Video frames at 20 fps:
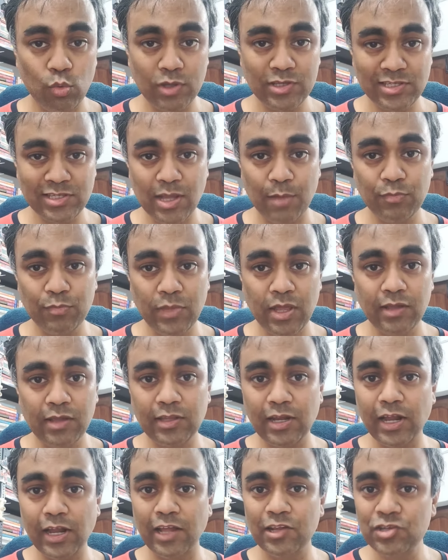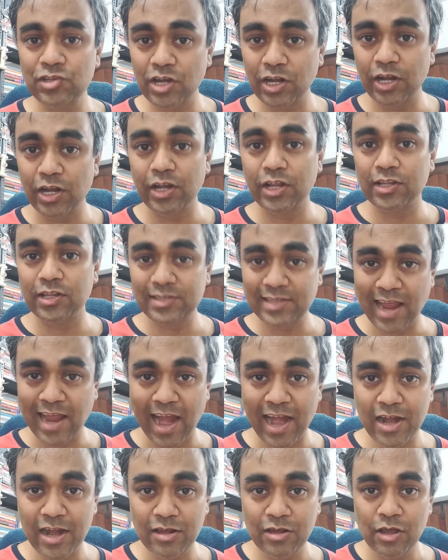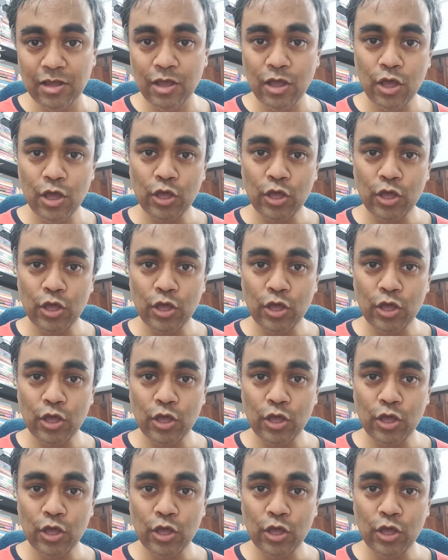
was something that ancient Indians had,